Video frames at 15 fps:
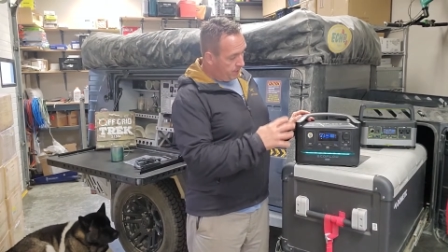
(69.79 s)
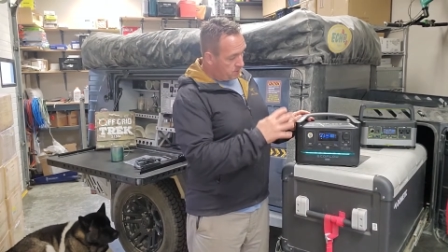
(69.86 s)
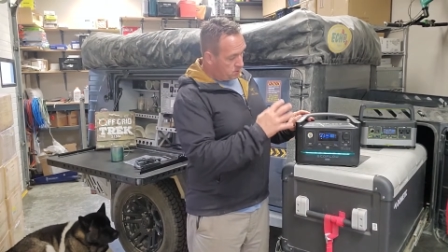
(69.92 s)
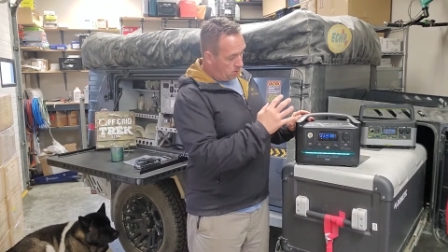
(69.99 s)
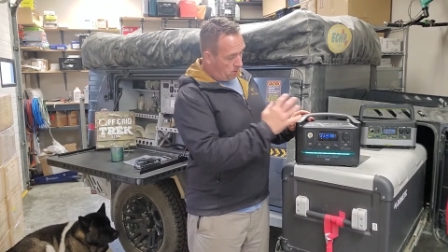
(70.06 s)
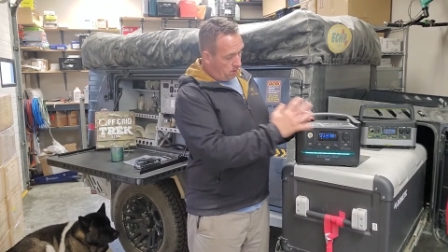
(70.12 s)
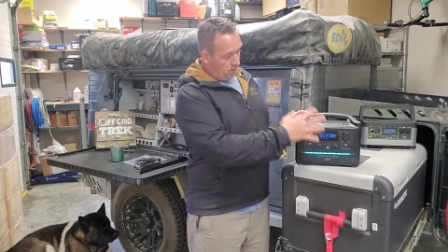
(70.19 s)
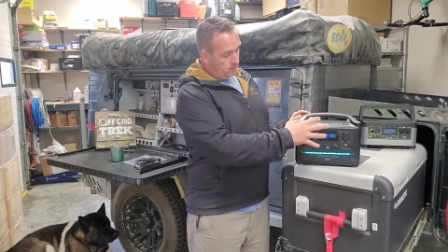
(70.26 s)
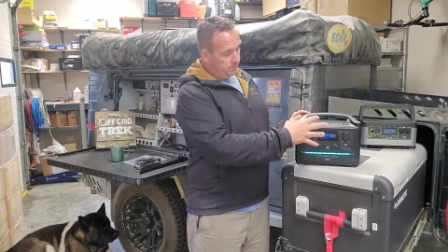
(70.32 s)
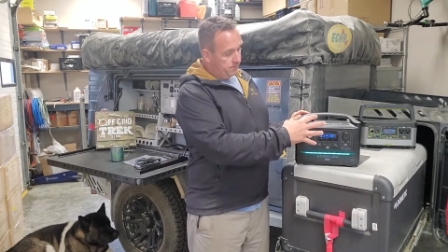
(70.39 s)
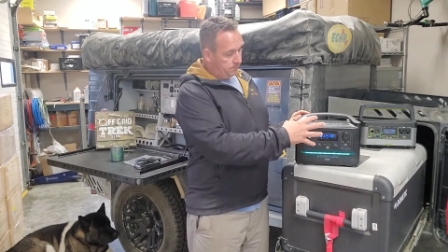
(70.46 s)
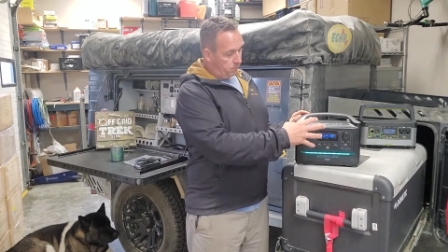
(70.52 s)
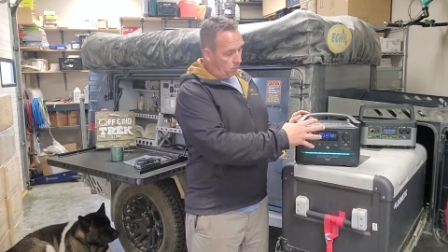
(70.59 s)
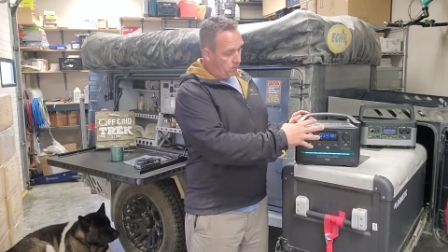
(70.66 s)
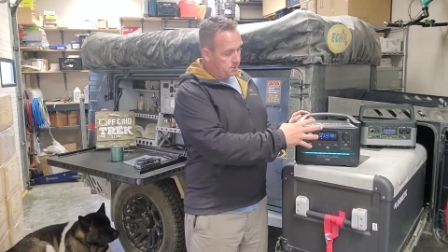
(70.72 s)
So all of
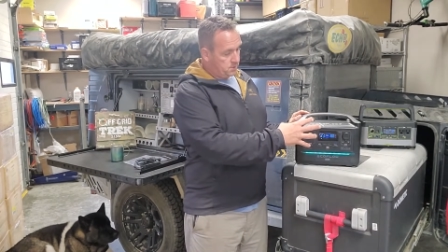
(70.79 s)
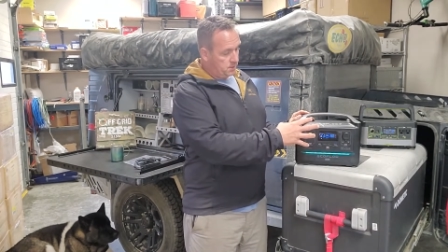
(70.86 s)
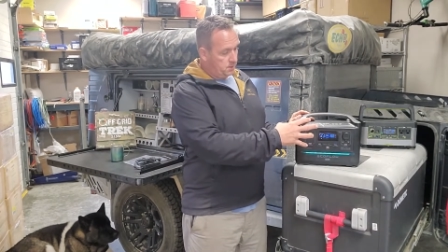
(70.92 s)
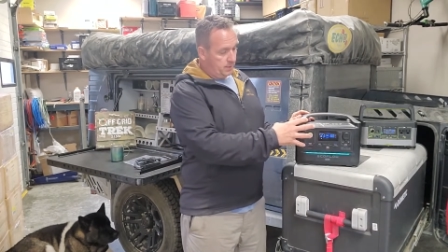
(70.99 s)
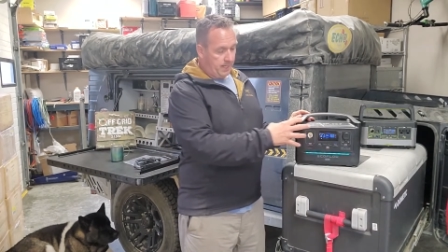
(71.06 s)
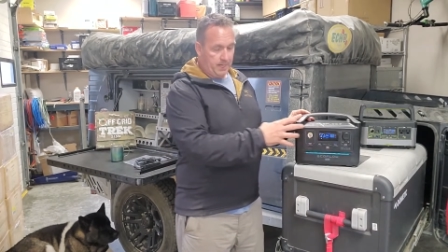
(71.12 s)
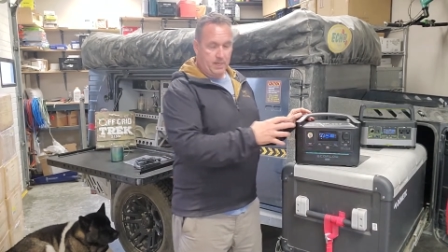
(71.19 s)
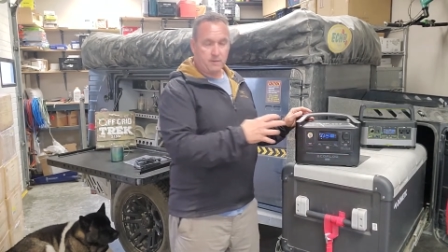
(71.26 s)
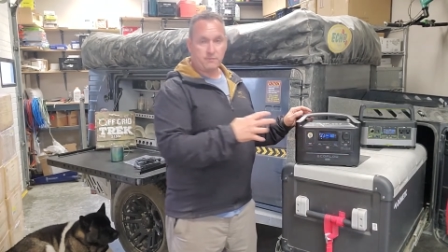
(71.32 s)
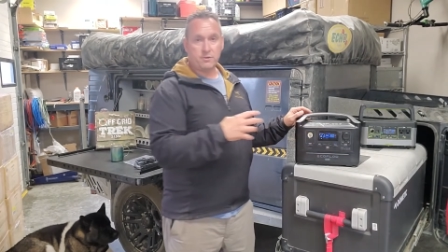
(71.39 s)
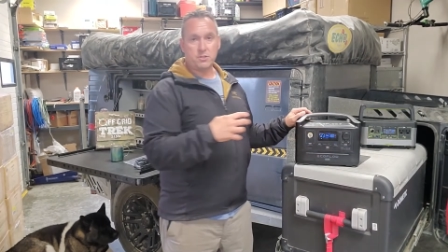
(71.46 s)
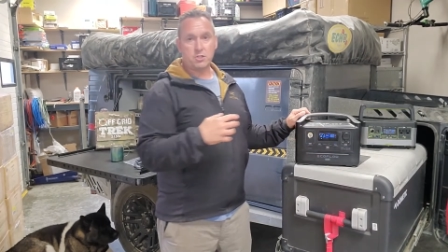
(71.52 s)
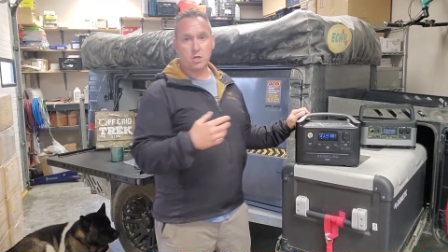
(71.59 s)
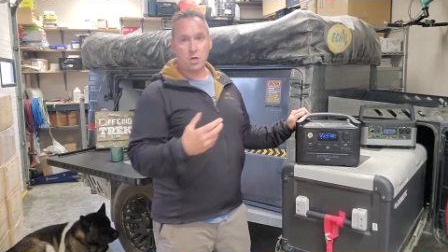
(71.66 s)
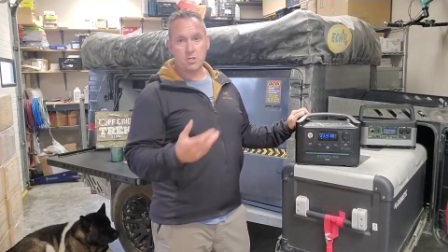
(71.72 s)
the ports that you have
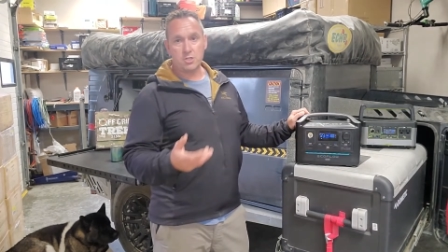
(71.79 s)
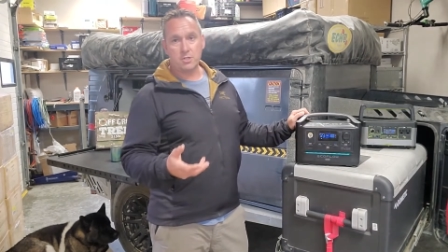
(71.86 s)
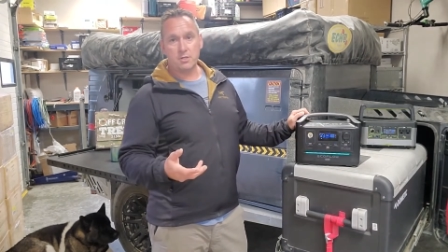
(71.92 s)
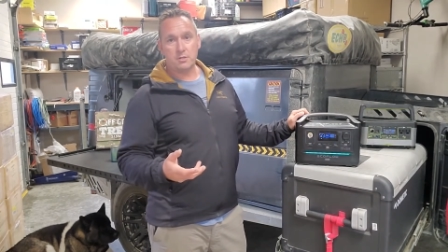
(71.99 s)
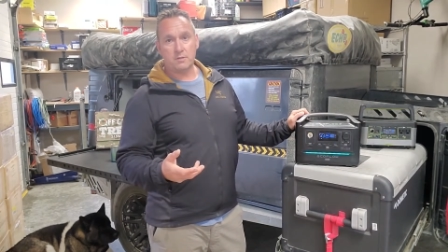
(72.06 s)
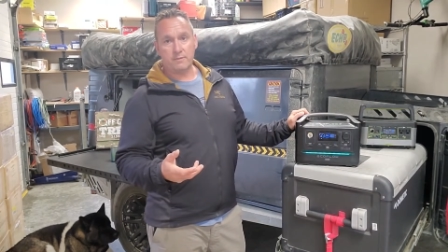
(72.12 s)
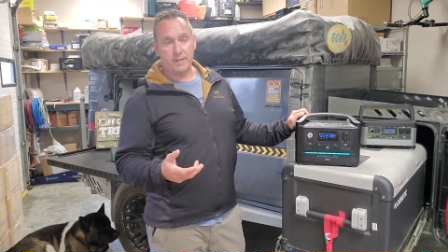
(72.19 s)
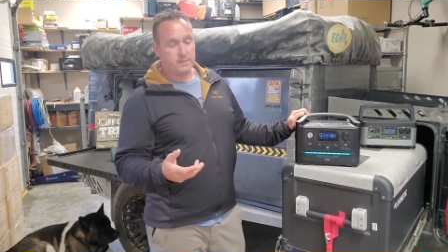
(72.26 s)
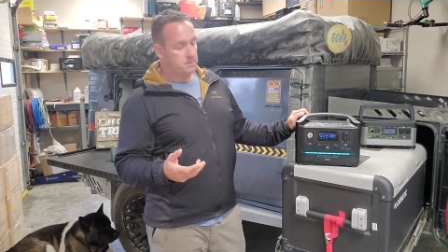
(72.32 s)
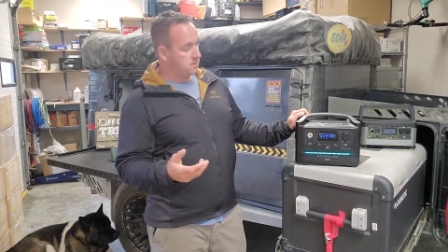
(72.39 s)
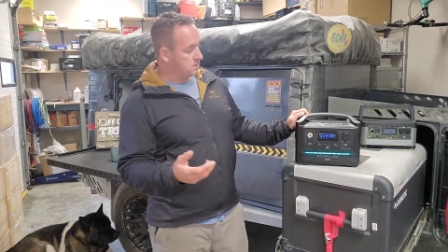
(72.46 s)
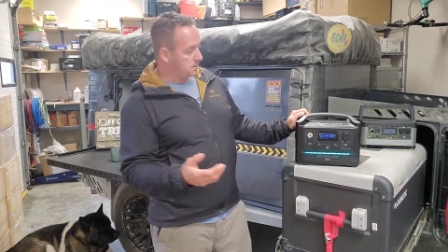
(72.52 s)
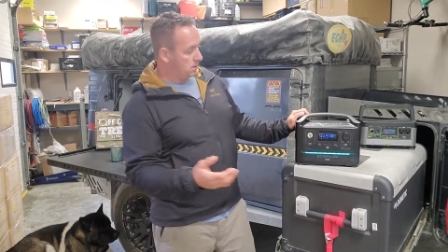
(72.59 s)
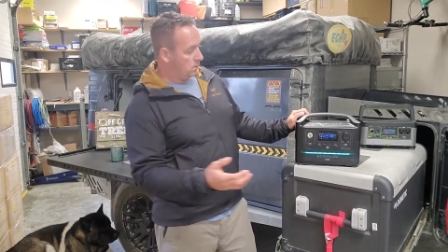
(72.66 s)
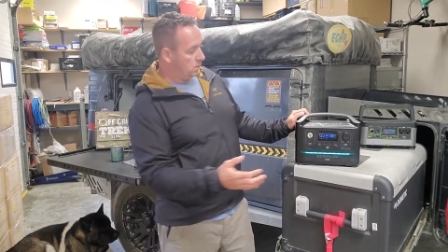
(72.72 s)
for charging your
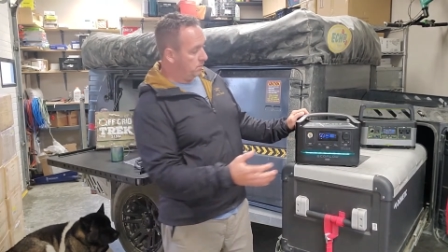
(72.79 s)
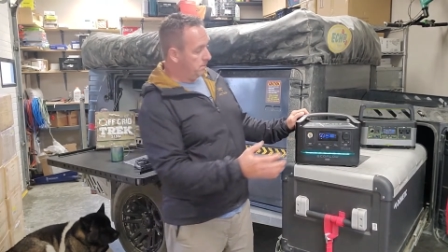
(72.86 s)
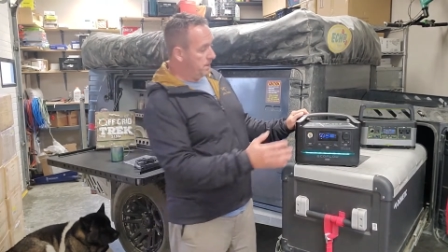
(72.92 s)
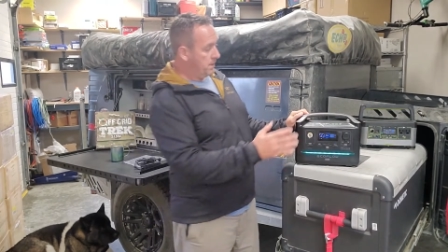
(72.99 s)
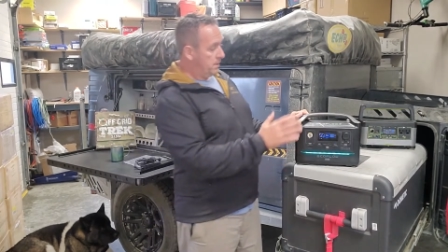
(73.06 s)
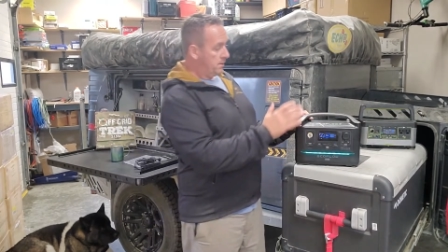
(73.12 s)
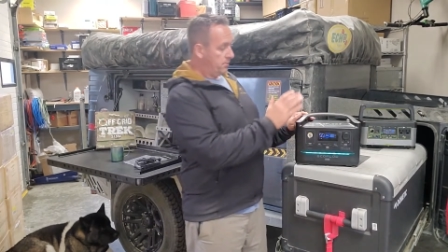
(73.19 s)
devices at home,